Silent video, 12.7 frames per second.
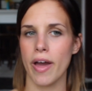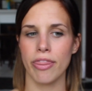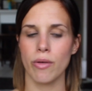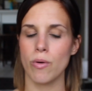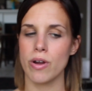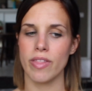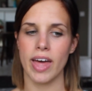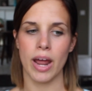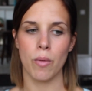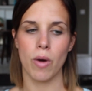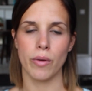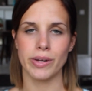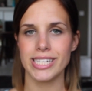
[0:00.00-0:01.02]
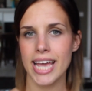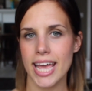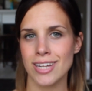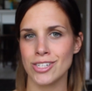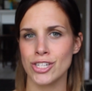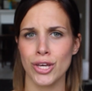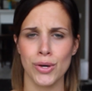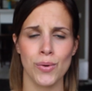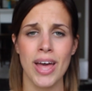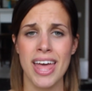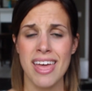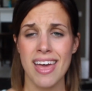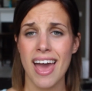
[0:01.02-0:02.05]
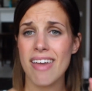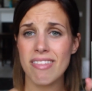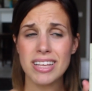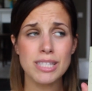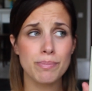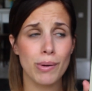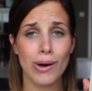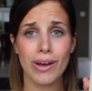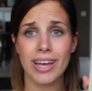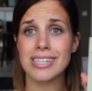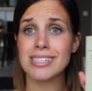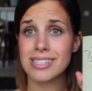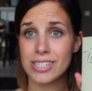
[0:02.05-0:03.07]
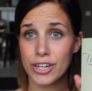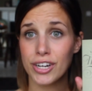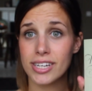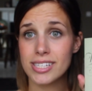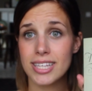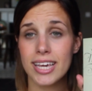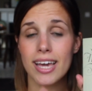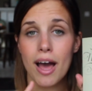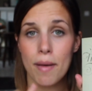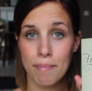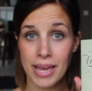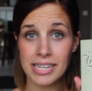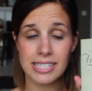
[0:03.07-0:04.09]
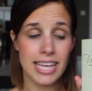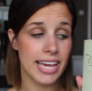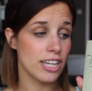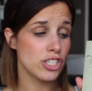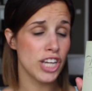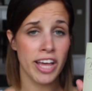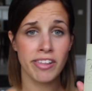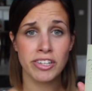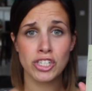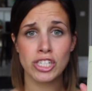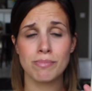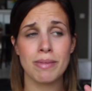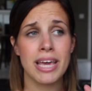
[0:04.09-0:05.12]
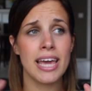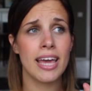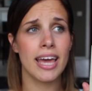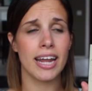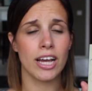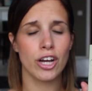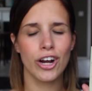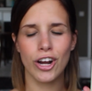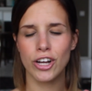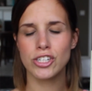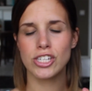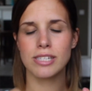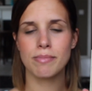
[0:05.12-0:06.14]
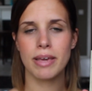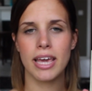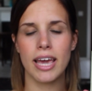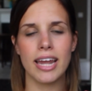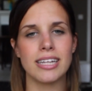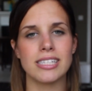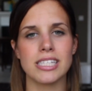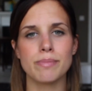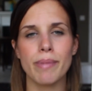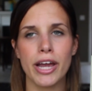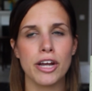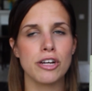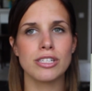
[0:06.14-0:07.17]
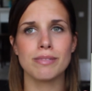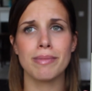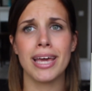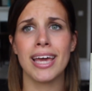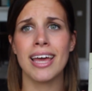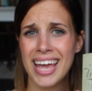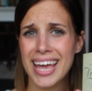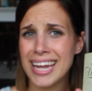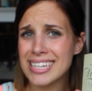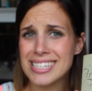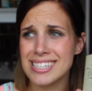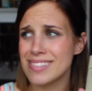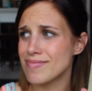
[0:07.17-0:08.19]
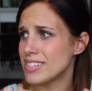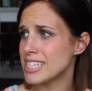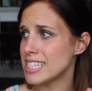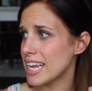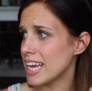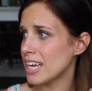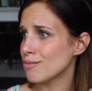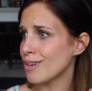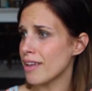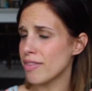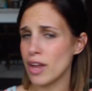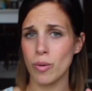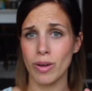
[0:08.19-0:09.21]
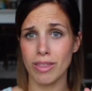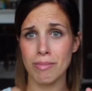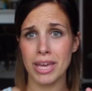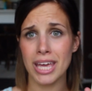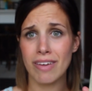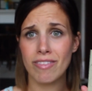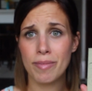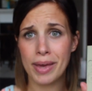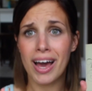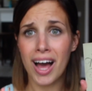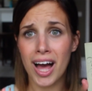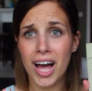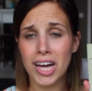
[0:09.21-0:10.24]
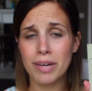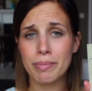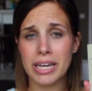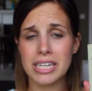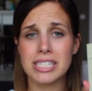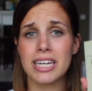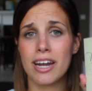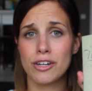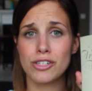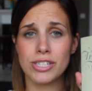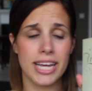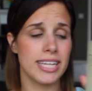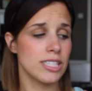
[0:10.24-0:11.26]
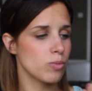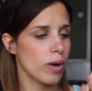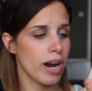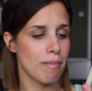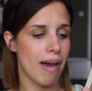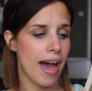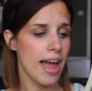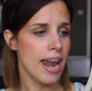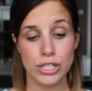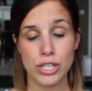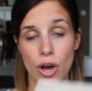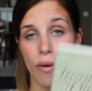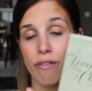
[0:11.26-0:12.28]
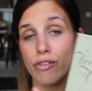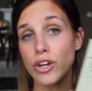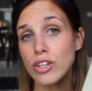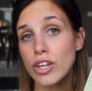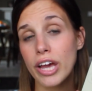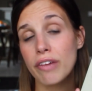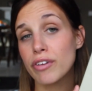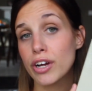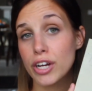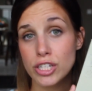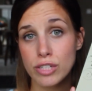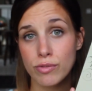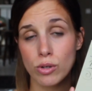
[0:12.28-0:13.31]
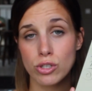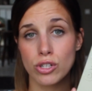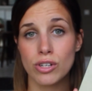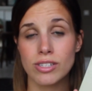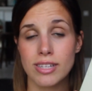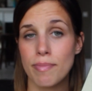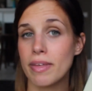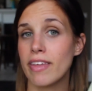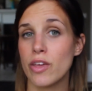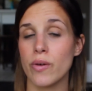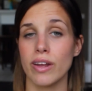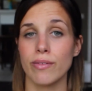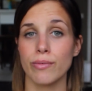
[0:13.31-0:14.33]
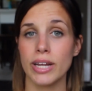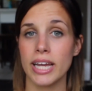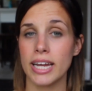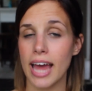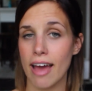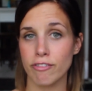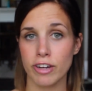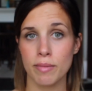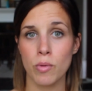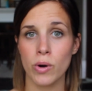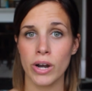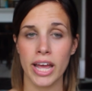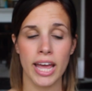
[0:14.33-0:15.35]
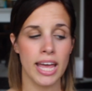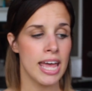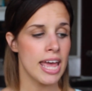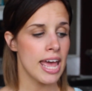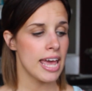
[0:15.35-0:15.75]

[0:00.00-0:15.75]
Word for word: with or that I want to attain to. And this book is seriously amazing. It challenges me, it encourages me, it inspires me. It is sitting right there with me, giving me a hug, because it understands where I'm at. So if you're looking for a good devotional, something that you can read every morning,